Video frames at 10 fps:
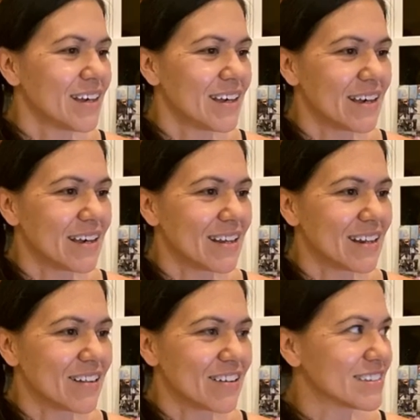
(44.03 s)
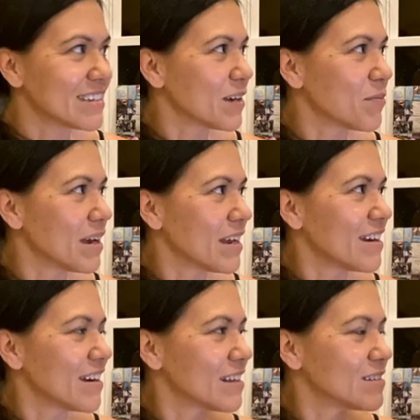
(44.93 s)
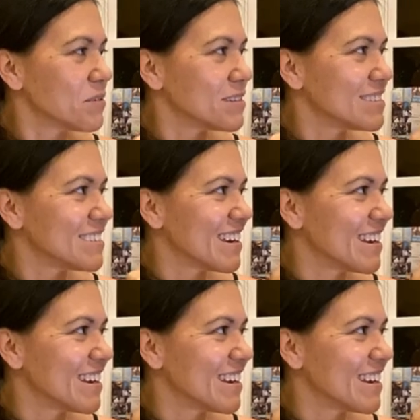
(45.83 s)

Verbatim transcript: And it looks like my youngest wants to say